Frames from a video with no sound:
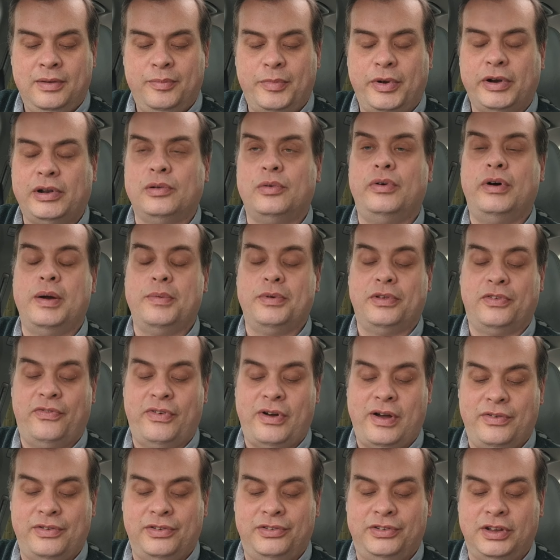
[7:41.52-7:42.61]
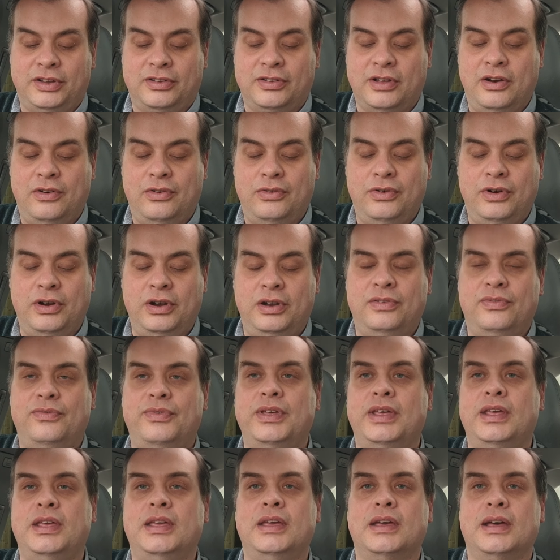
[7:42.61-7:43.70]
Model Y was 5,600,
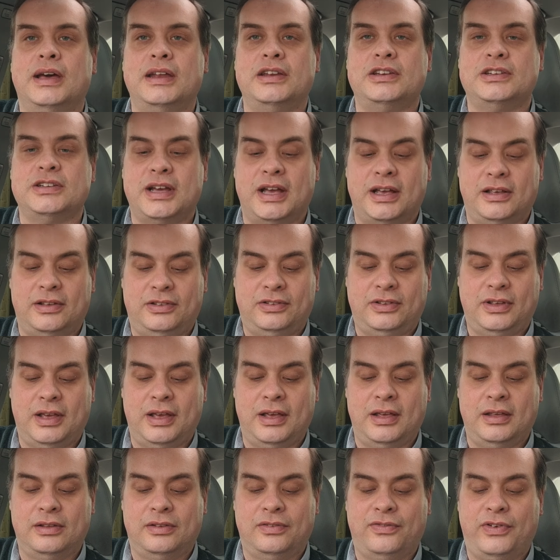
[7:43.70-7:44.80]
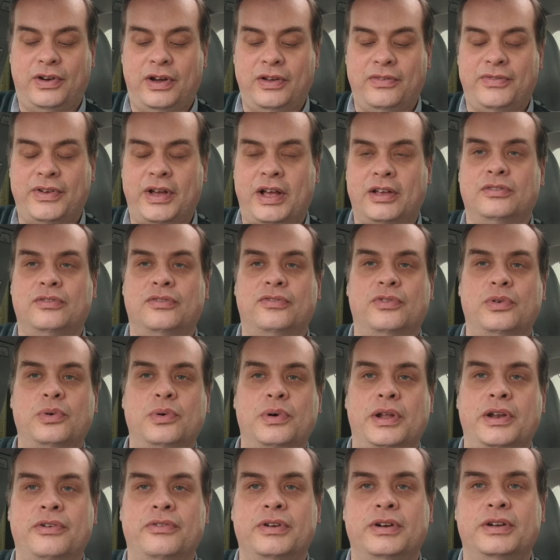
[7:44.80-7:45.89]
the HS is
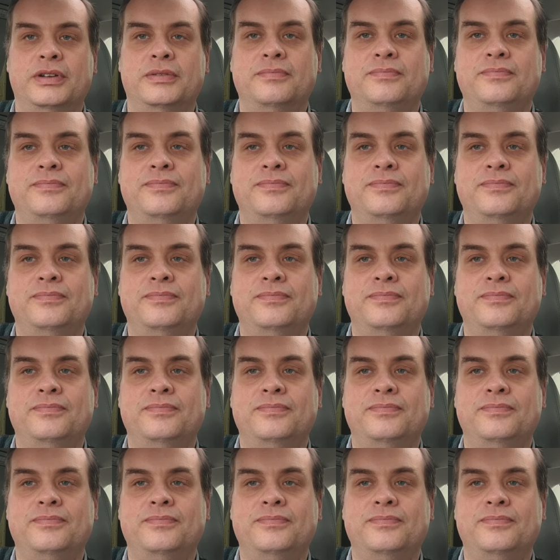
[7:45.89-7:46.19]
5,400.